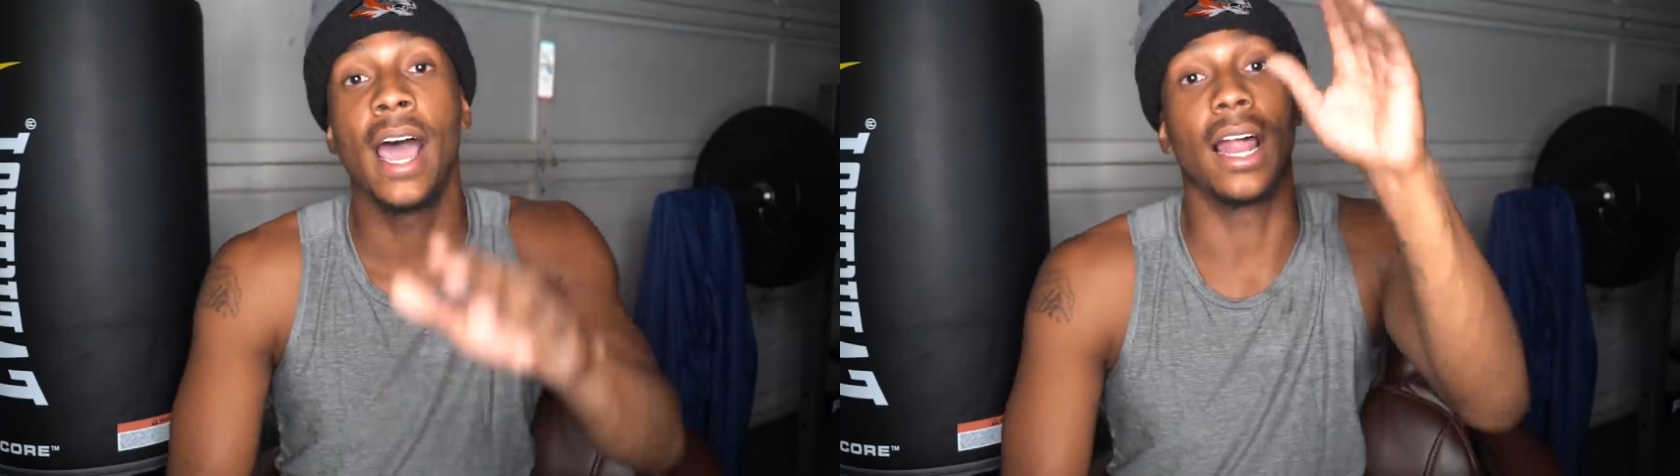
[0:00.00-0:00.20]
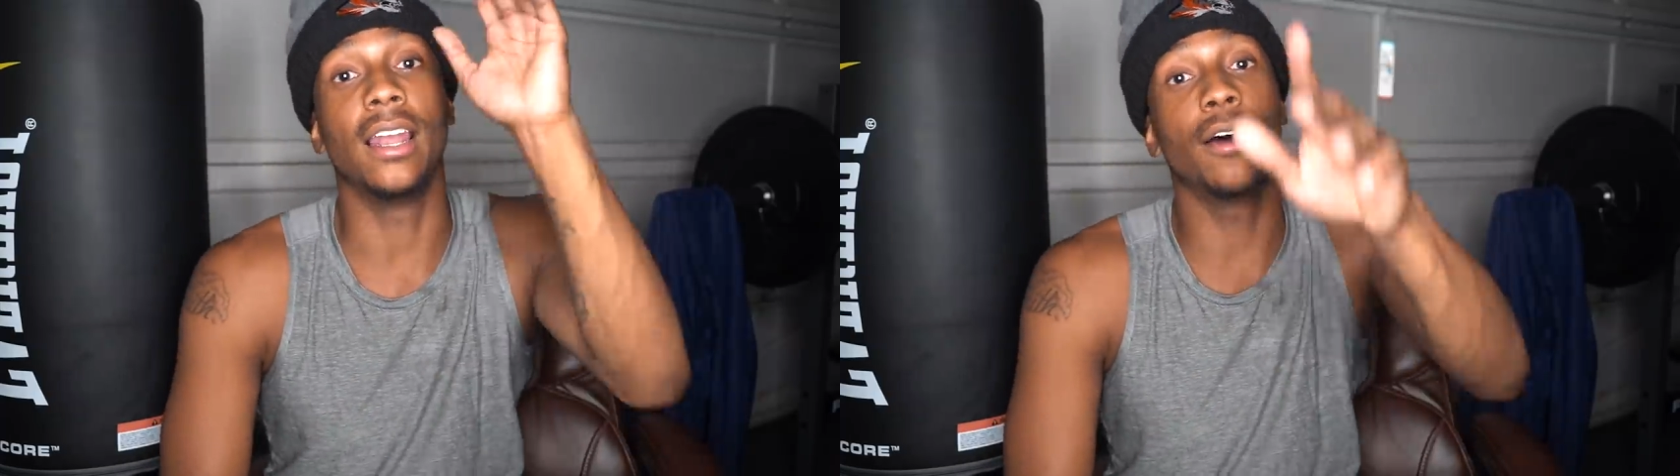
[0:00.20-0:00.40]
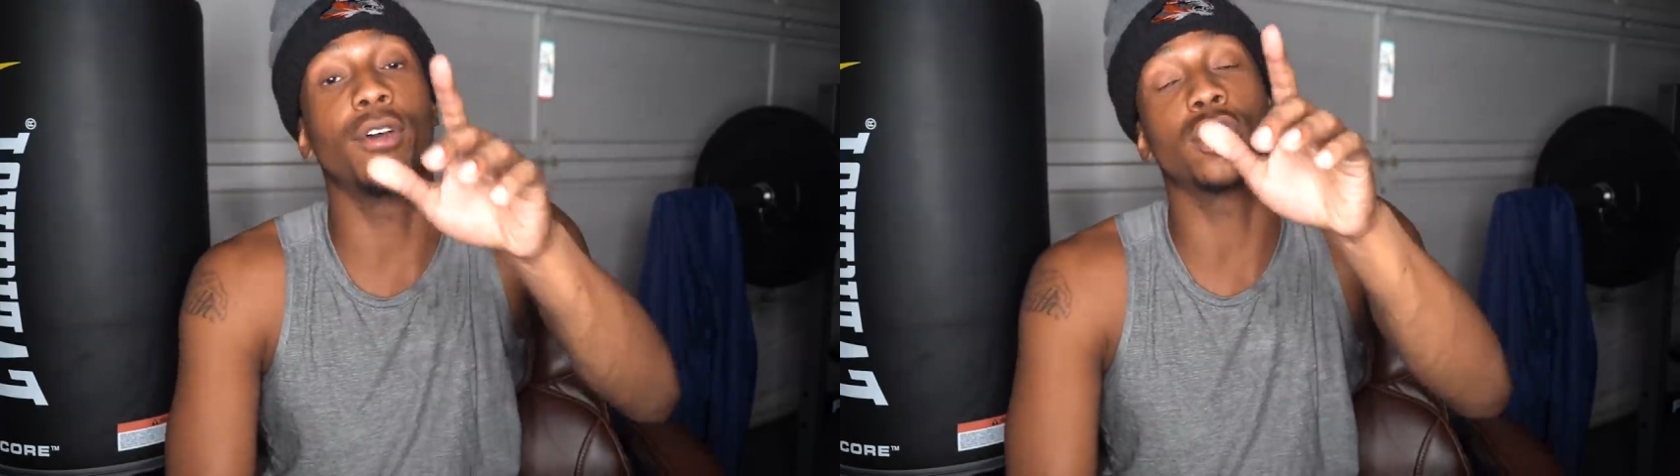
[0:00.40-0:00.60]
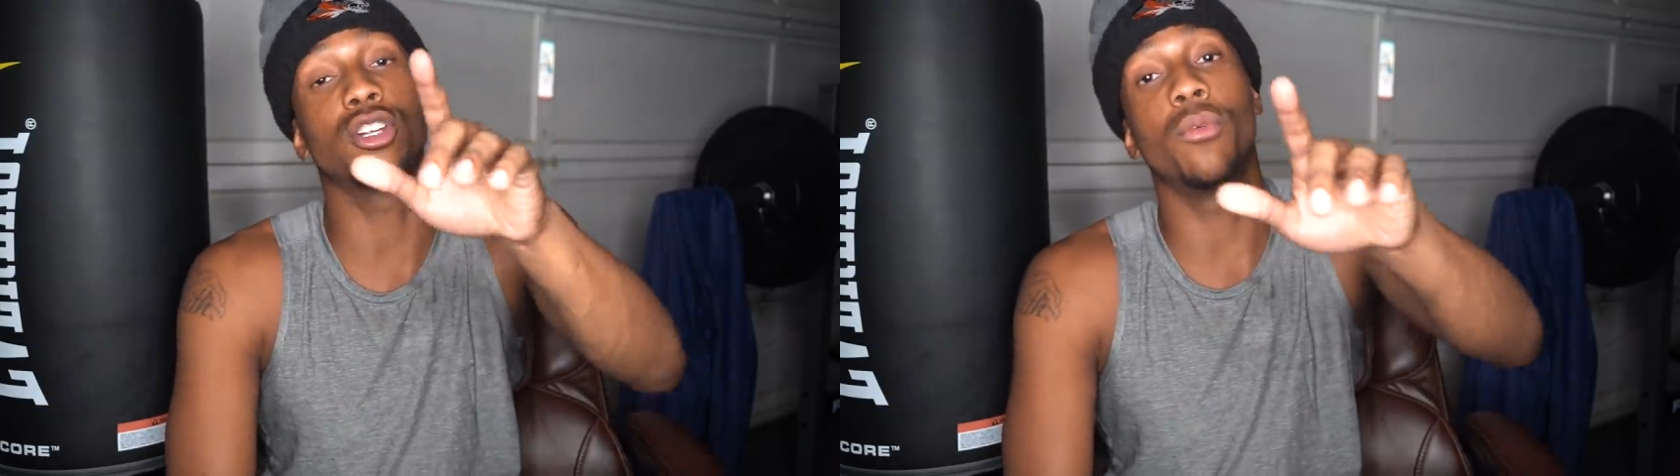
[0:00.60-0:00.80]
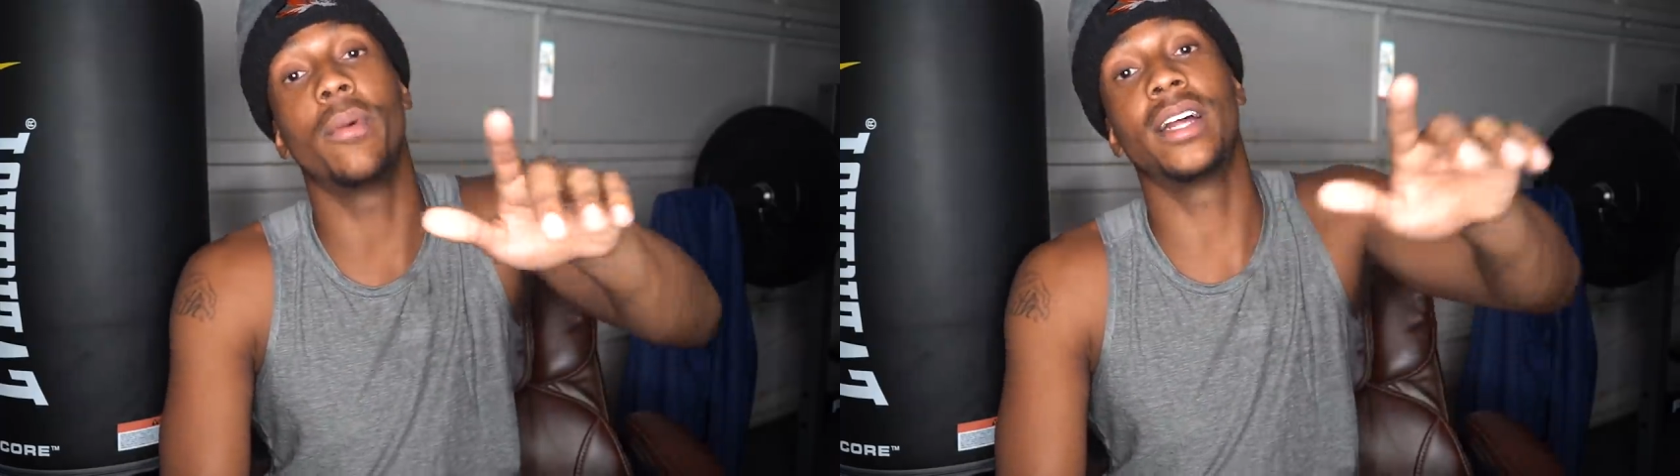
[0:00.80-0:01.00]
I love y'all
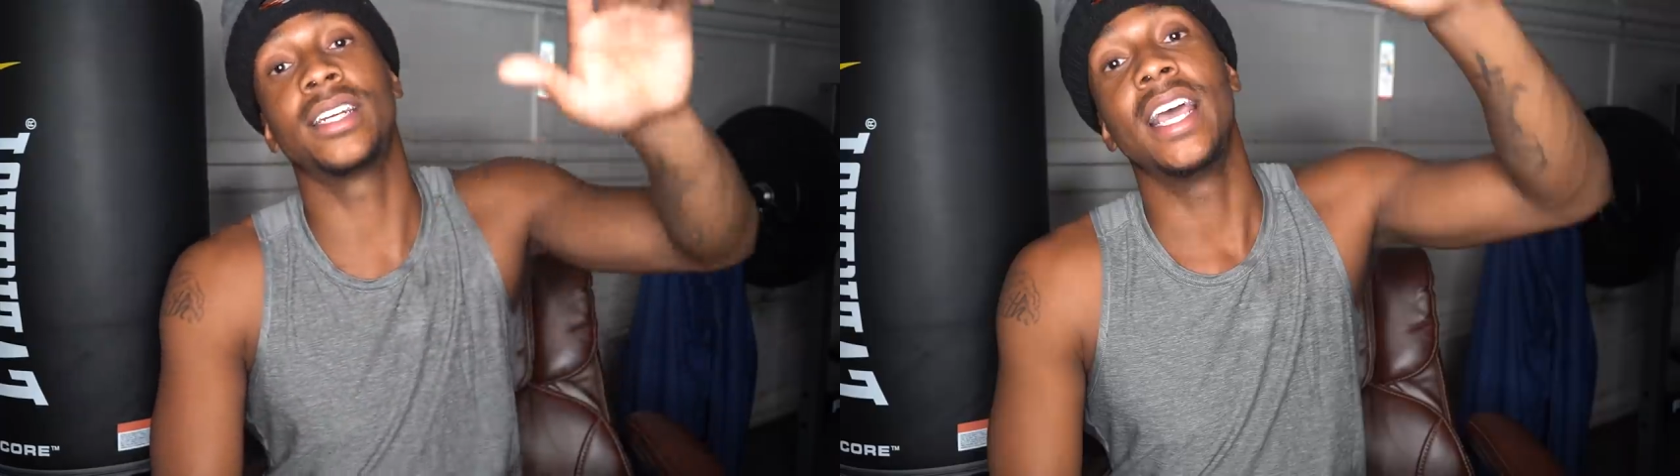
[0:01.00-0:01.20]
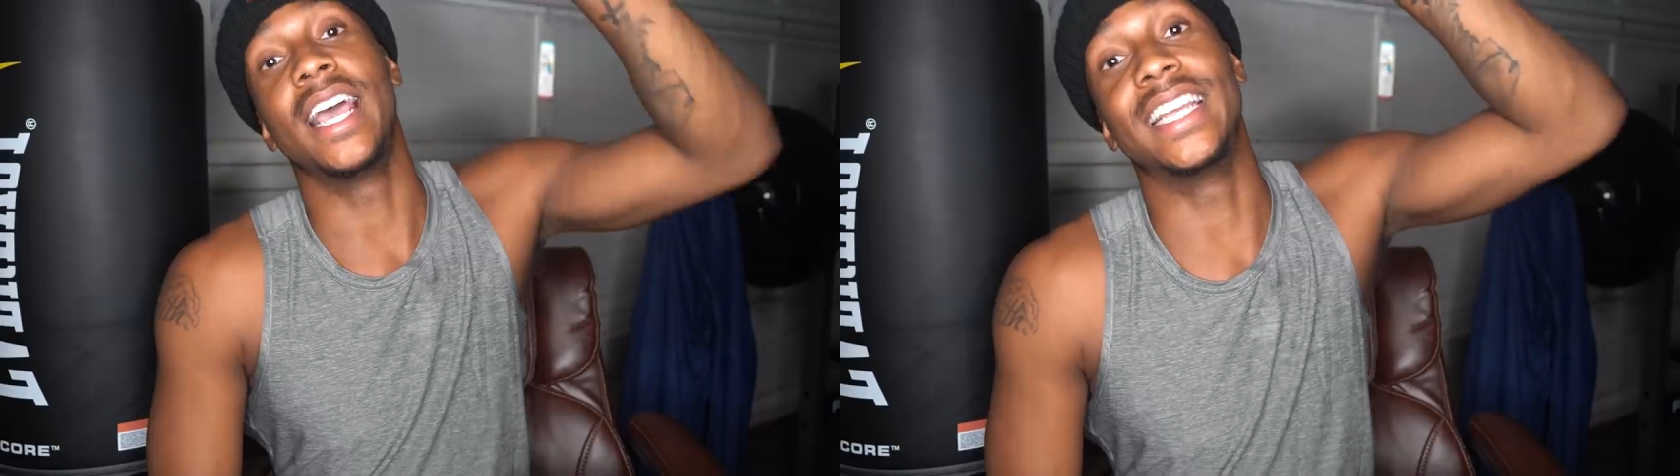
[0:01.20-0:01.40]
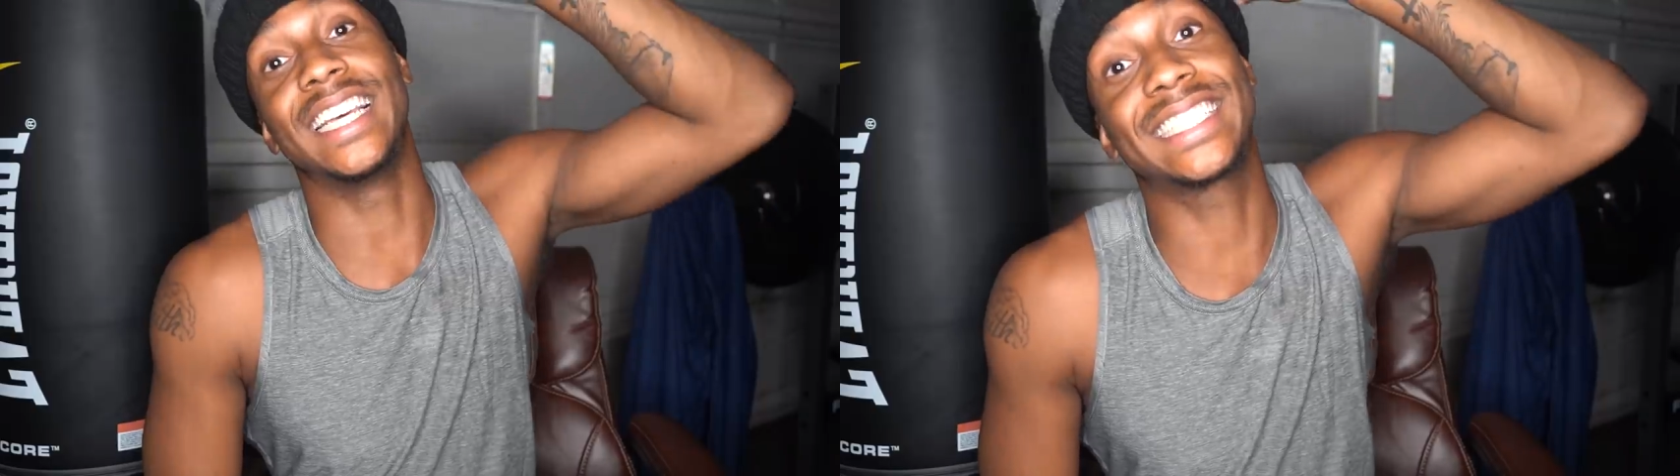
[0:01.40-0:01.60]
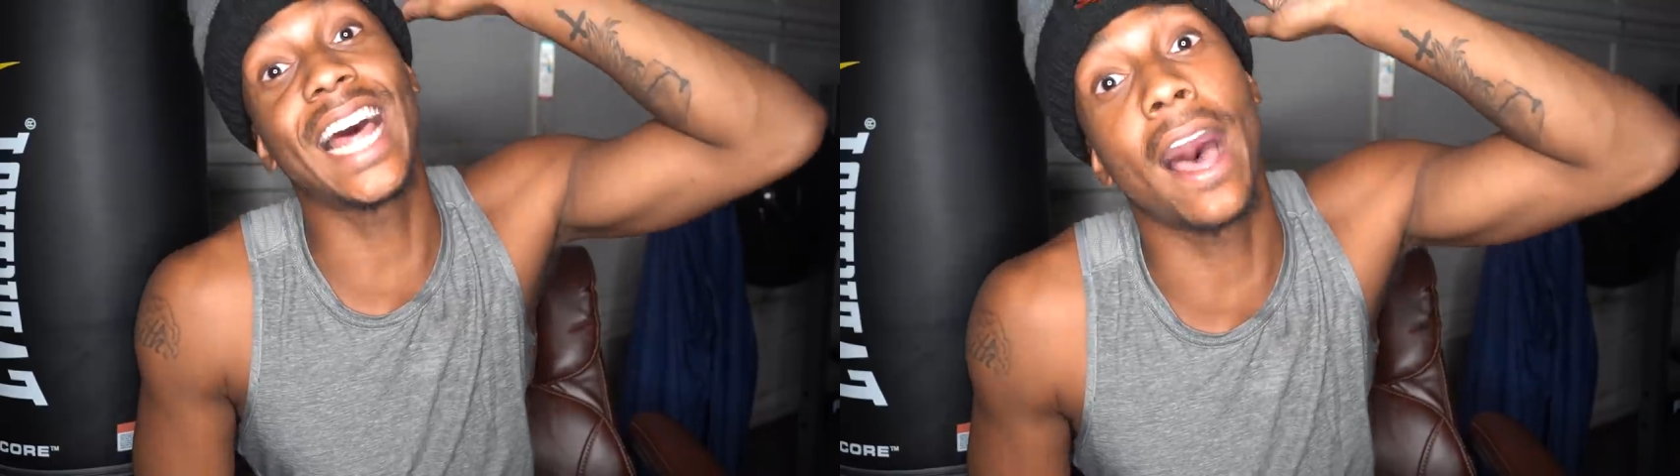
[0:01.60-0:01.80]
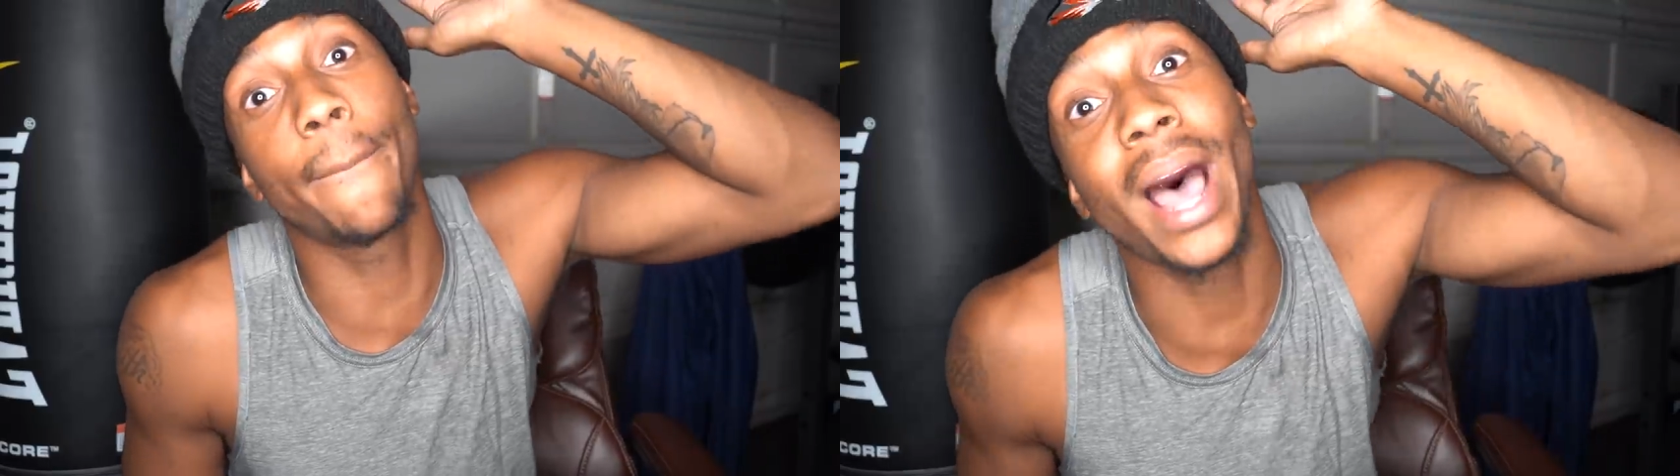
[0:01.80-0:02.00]
so much. And yes,
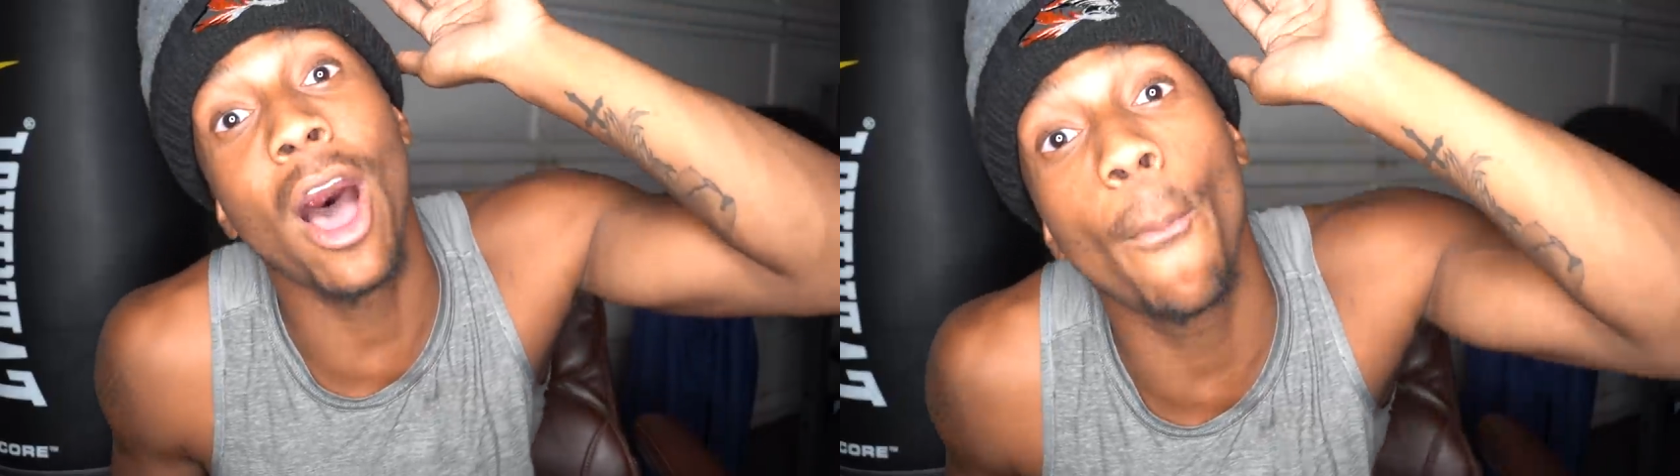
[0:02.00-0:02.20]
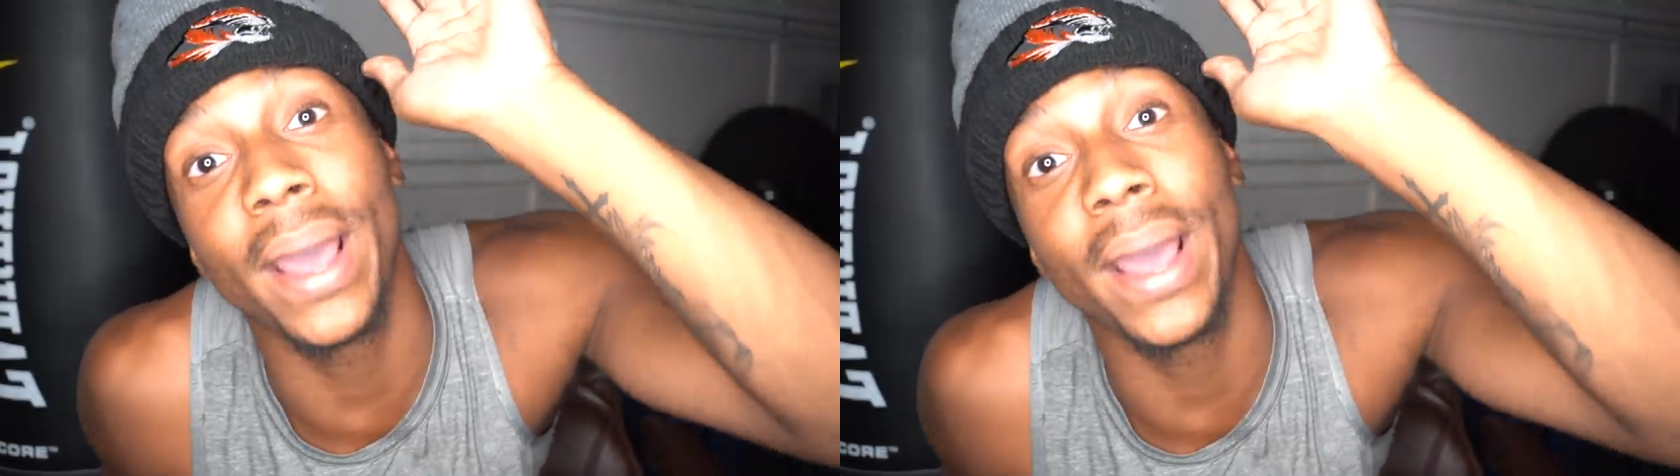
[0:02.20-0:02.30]
I'm out,